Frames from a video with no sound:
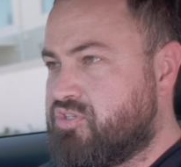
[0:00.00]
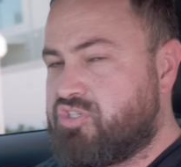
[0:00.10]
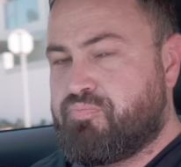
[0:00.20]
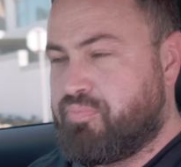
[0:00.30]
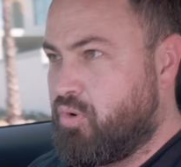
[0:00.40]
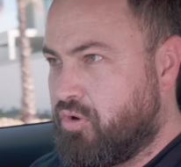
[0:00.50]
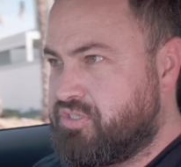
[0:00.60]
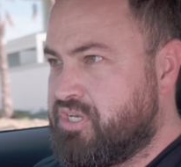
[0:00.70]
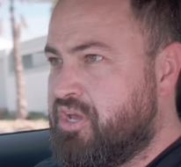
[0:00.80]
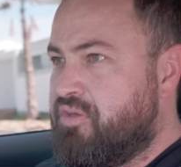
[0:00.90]

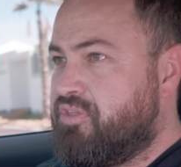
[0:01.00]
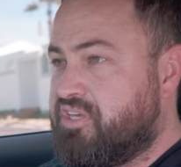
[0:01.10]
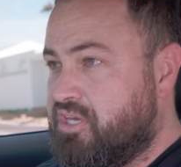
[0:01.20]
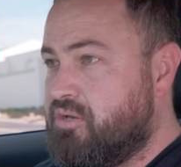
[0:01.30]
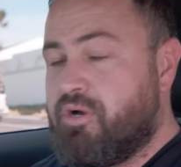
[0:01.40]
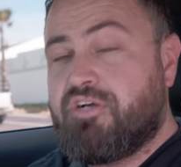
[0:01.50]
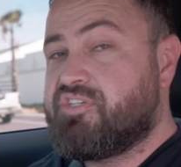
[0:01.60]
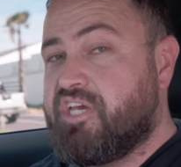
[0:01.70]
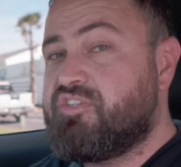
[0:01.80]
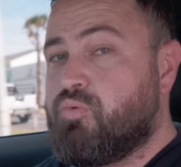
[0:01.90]
sport, the
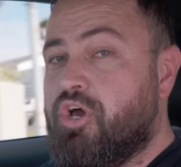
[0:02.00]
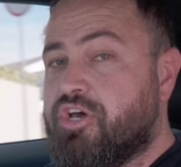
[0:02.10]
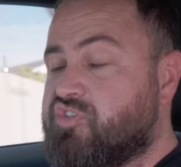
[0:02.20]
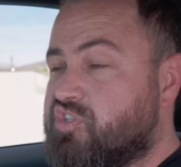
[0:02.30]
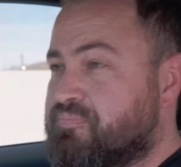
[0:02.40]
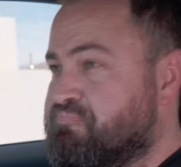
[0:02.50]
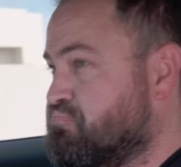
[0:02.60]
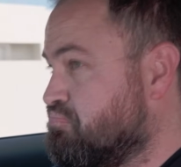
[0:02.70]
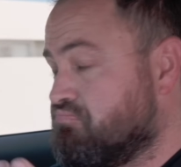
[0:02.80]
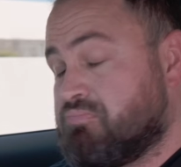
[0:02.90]
gearbox gets worse.
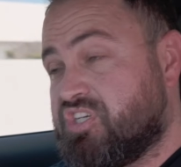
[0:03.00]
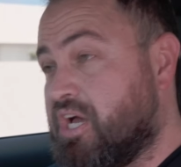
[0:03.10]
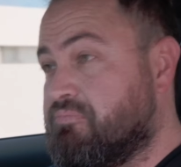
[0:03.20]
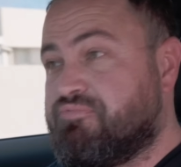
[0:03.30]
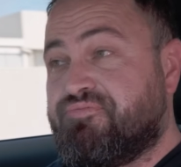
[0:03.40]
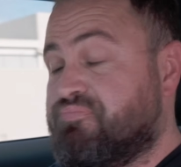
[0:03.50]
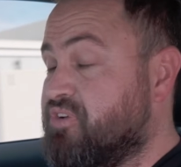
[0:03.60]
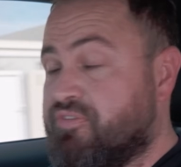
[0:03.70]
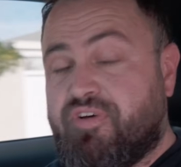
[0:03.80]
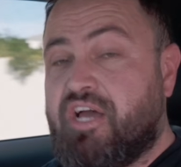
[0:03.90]
So
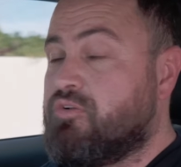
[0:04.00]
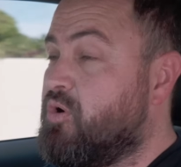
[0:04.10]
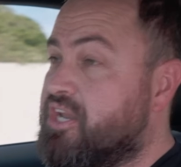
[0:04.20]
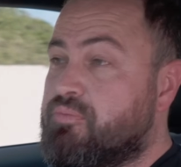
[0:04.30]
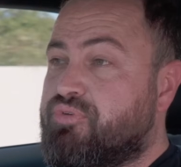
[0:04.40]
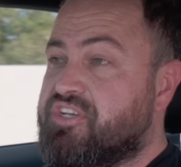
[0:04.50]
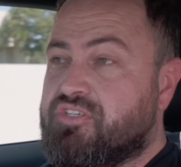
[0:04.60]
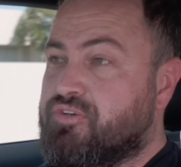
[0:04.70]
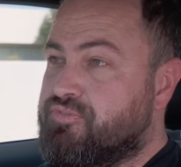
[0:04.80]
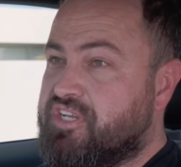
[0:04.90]
I find quite
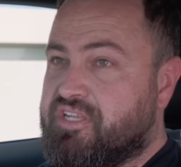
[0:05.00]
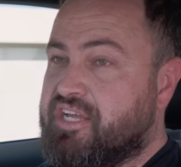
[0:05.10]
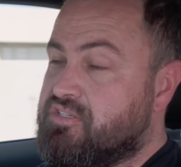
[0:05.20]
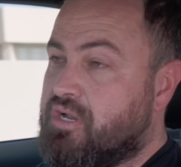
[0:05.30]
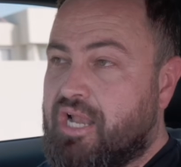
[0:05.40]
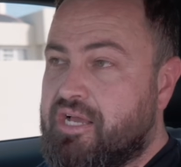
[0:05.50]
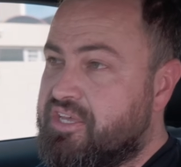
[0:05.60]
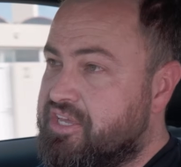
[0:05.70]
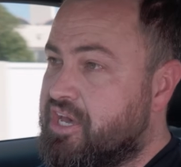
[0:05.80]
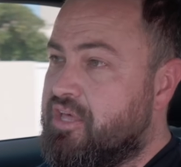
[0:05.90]
impressive. It gets
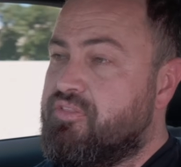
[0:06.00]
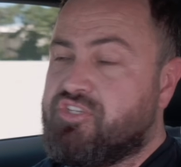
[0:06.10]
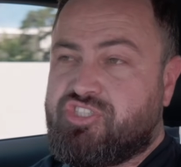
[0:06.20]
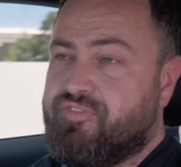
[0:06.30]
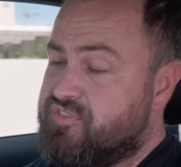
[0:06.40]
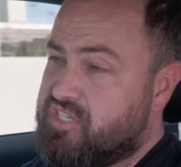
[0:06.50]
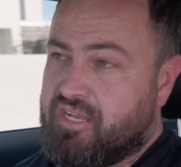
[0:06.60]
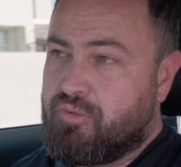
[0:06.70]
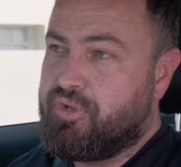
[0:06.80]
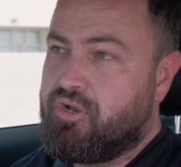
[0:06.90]
clunkier, the shifts
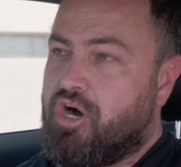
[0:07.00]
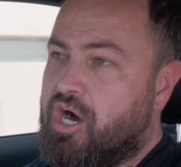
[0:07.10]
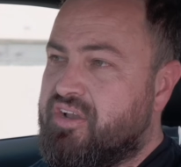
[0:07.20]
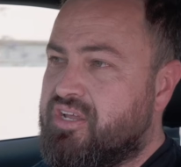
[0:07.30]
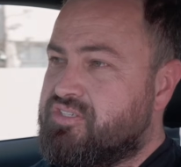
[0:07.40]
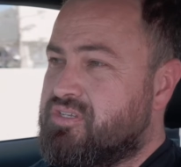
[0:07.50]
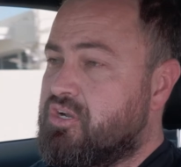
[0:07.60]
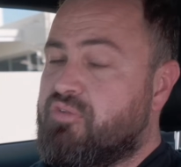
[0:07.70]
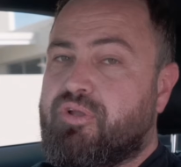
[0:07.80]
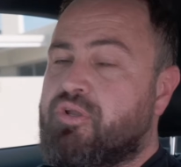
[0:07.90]
get a bit harder, it's a
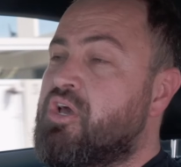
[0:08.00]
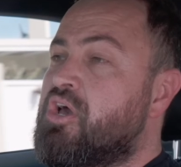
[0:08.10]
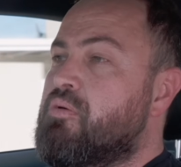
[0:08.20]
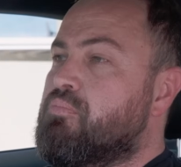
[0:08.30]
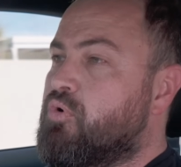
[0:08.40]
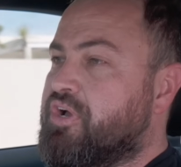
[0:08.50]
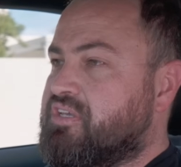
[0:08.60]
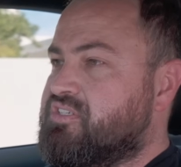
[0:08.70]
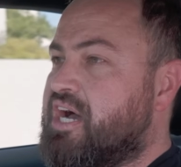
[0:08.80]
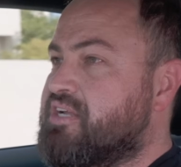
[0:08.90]
little bit more
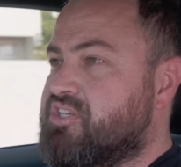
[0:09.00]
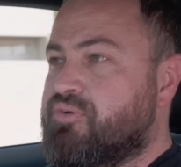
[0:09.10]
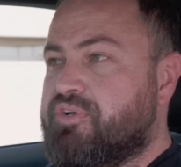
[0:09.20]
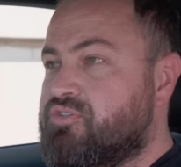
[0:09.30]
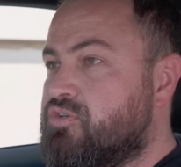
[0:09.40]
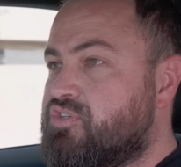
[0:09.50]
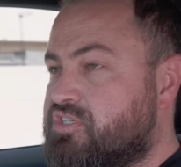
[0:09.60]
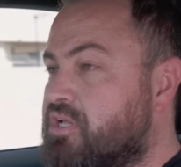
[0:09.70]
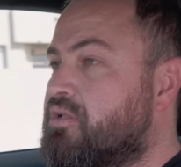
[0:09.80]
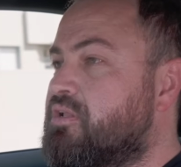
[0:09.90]
exciting, but you
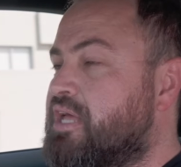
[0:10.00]
still